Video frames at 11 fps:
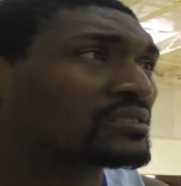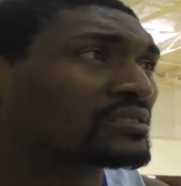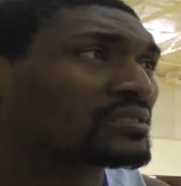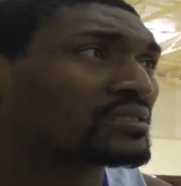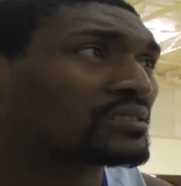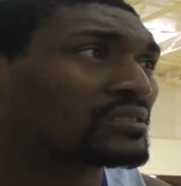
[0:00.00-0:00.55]
Uh,
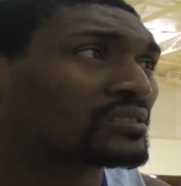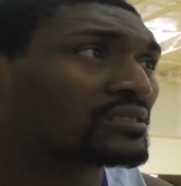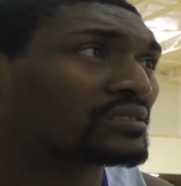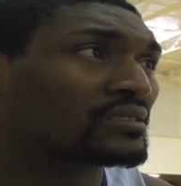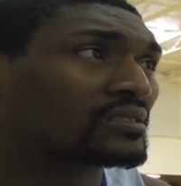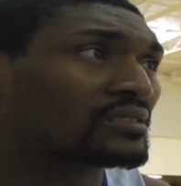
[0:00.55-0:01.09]
you did for
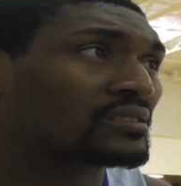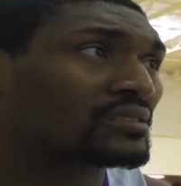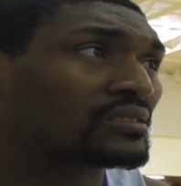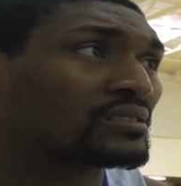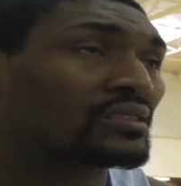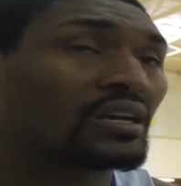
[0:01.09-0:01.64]
about six
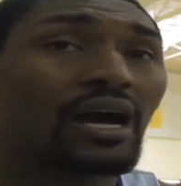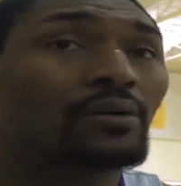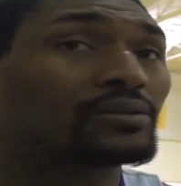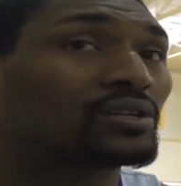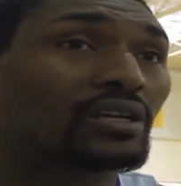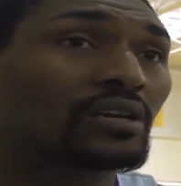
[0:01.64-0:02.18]
years. You lost. I
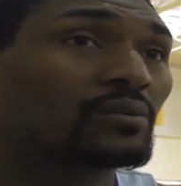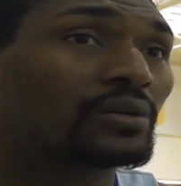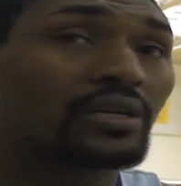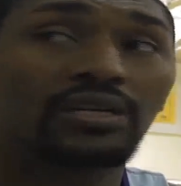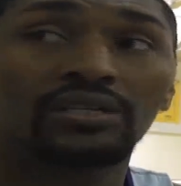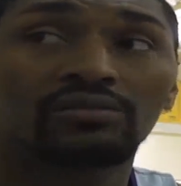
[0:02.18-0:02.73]
was only here one
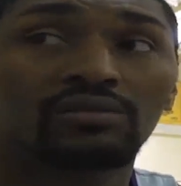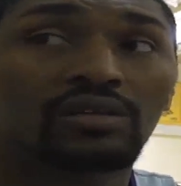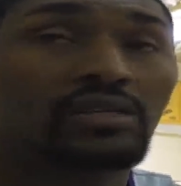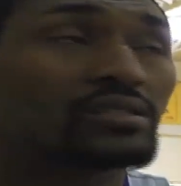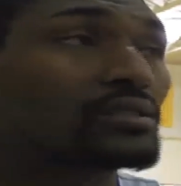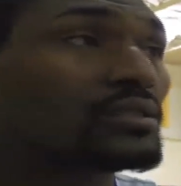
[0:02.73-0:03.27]
year, two uh,
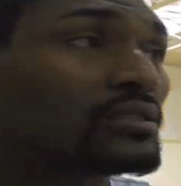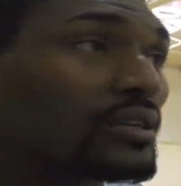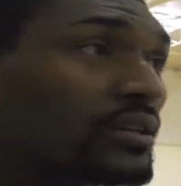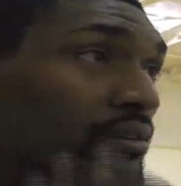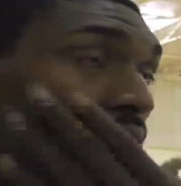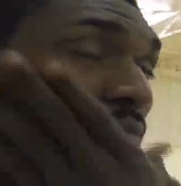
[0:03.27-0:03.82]
years. True,
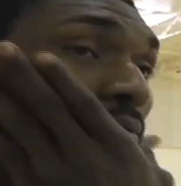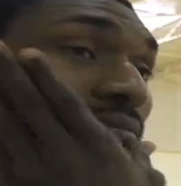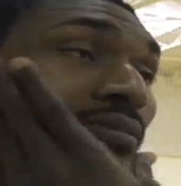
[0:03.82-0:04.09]
I don't know.